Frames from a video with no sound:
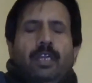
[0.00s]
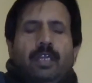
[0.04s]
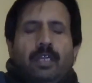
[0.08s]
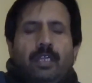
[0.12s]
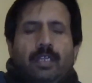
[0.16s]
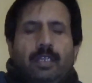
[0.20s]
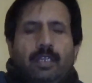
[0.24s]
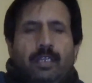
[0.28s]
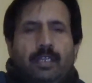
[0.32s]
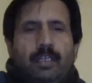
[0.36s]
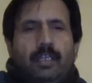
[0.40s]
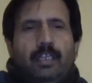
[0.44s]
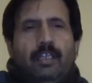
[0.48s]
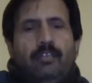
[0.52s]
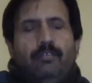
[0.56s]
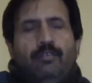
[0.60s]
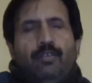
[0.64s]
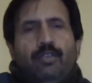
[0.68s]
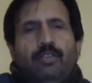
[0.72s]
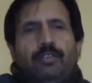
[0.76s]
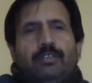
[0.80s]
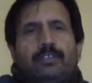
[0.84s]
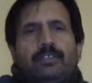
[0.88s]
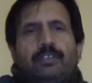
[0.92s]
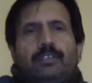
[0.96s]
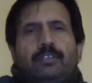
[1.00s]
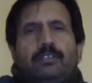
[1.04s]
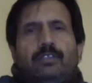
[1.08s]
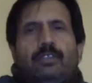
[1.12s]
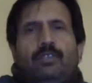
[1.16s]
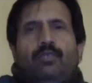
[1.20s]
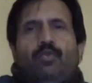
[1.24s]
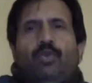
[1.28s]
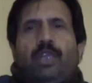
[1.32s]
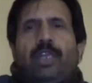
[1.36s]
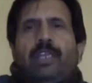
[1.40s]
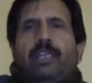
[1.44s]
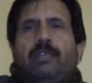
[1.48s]
Hello viewers,
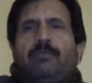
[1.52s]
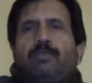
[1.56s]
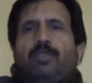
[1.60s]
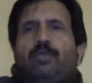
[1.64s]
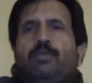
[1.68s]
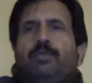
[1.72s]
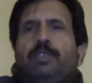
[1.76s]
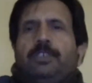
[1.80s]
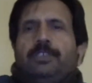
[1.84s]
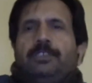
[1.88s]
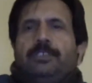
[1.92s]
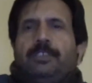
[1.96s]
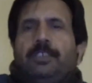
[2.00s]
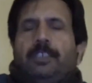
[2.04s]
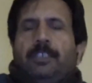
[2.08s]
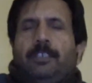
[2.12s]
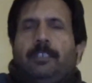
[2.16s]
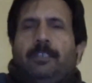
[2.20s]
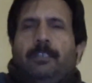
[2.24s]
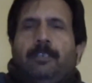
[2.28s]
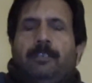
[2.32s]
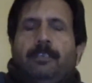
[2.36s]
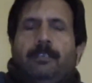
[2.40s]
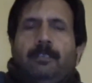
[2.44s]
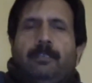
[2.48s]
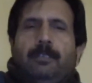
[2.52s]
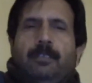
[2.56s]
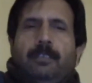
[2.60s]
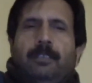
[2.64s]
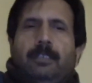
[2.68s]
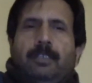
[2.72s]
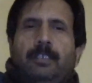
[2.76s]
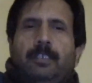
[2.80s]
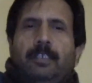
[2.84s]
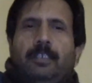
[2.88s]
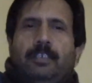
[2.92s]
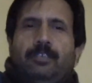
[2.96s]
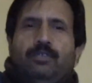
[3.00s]
and welcome to my channel.
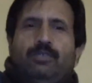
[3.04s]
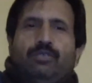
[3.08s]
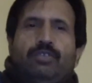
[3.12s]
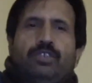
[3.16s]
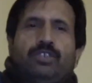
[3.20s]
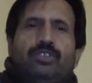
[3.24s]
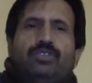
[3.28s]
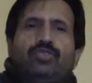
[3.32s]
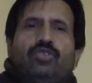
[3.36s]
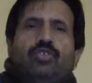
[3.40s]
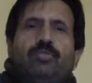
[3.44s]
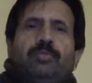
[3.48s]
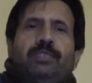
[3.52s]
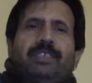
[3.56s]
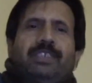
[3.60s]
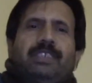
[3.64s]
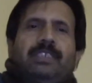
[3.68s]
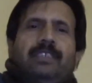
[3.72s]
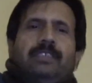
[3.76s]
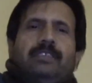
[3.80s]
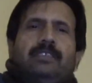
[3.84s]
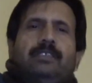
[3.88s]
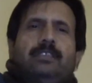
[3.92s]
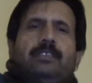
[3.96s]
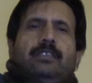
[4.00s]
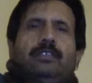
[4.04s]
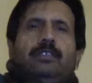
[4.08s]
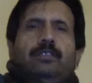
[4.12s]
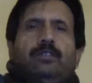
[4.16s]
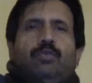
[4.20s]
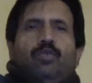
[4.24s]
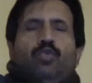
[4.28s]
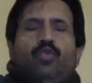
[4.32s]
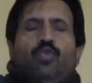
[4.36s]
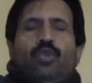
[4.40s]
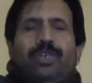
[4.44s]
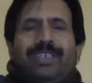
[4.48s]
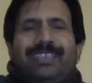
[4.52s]
Today's topic is
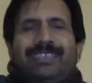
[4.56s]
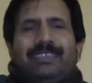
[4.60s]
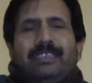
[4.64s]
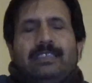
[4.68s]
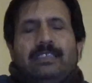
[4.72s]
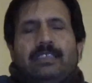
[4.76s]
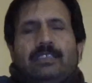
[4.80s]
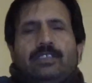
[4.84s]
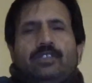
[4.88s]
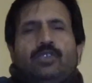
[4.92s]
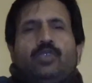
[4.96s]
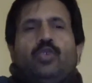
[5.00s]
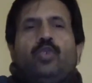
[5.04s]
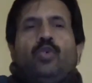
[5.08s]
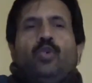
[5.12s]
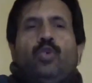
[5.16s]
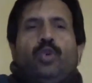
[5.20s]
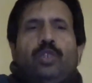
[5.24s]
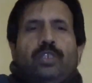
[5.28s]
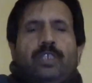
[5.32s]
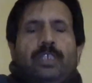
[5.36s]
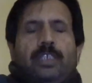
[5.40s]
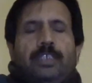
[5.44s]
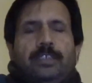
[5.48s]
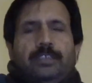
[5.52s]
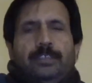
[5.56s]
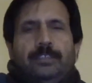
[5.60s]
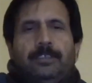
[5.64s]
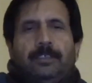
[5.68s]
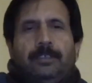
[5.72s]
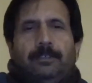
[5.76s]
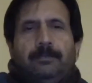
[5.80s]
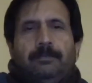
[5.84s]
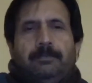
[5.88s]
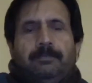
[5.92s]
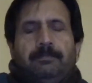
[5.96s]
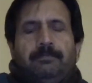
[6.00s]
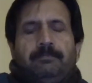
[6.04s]
what is stool culture.
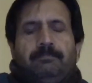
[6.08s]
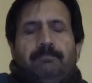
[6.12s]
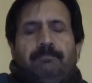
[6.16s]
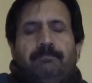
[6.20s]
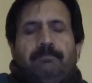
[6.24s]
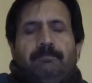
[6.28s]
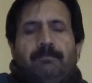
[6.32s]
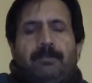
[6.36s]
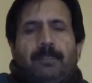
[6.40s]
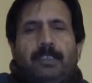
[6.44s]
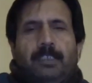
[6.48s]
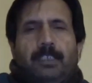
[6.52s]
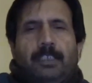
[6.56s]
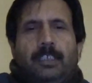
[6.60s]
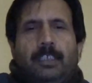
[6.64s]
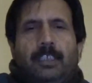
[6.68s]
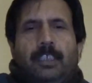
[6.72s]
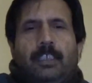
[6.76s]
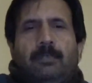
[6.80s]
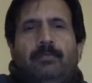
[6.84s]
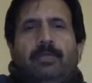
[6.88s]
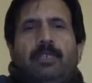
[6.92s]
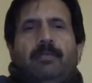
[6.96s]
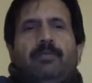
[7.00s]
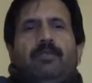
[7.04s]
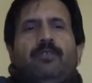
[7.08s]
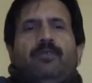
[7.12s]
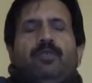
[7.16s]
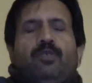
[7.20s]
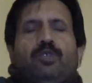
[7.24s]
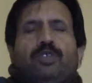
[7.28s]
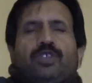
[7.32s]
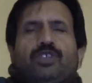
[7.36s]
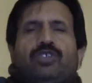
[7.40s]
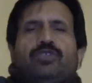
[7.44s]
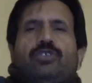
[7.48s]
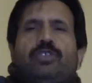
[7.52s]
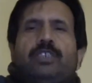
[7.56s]
But before
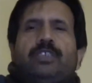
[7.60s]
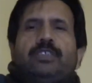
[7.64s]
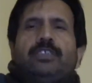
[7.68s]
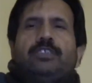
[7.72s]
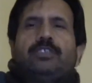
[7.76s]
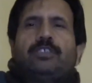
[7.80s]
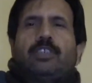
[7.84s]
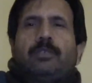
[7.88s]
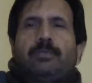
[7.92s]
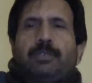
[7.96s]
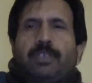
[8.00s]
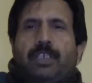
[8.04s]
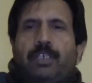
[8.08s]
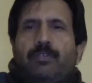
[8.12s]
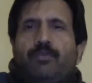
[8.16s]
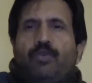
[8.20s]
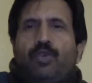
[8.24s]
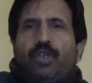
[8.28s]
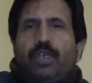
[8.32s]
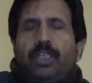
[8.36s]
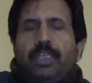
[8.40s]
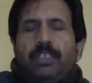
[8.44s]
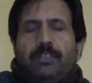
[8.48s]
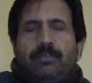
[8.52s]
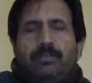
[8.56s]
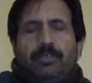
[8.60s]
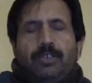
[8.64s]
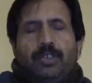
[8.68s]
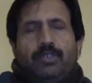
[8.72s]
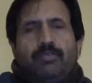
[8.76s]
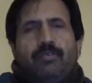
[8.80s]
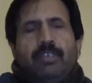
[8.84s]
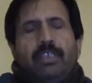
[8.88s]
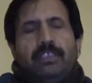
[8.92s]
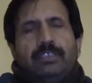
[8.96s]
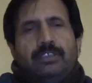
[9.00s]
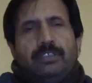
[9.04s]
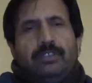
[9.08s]
starting this topic, I would like to
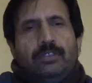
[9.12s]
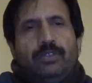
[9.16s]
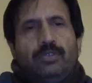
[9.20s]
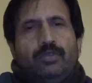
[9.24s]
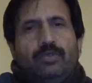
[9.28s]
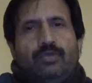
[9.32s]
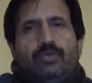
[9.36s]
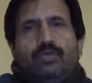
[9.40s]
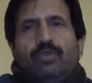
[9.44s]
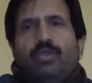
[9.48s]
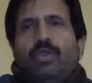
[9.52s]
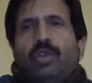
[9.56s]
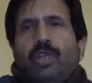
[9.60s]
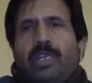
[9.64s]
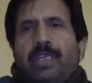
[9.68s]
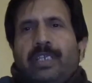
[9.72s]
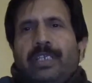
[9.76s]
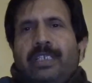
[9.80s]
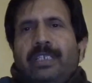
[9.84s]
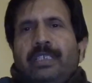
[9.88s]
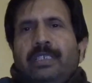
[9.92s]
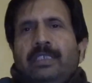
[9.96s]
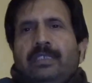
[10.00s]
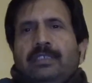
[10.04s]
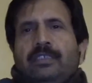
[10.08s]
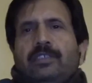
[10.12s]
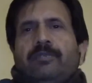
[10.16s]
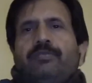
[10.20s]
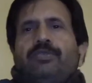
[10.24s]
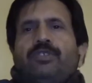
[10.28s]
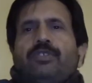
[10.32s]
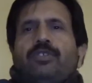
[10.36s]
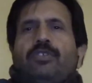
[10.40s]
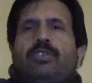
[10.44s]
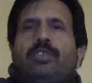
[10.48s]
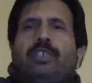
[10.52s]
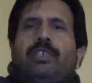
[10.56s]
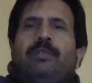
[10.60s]
request you to like,
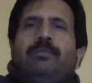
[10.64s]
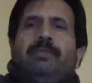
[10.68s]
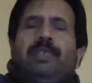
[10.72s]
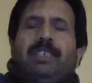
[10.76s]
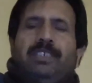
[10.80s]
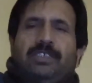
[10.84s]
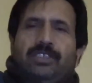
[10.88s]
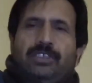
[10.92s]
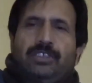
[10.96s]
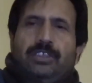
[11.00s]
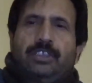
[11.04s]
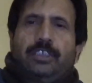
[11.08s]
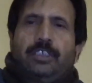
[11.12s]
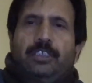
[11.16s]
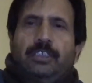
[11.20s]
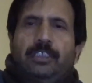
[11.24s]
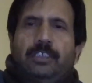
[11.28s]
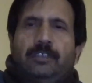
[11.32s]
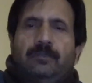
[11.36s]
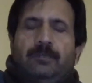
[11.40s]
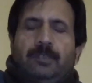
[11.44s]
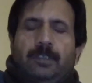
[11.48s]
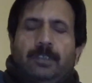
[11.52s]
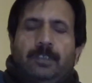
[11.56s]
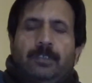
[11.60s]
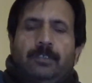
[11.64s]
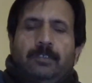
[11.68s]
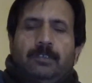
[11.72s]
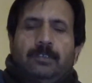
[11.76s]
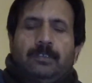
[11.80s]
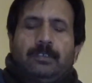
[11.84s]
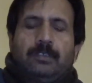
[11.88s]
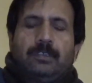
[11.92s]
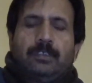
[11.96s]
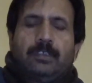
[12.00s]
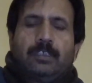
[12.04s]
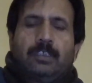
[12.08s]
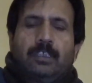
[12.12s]
subscribe and share these
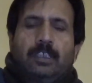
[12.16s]
videos.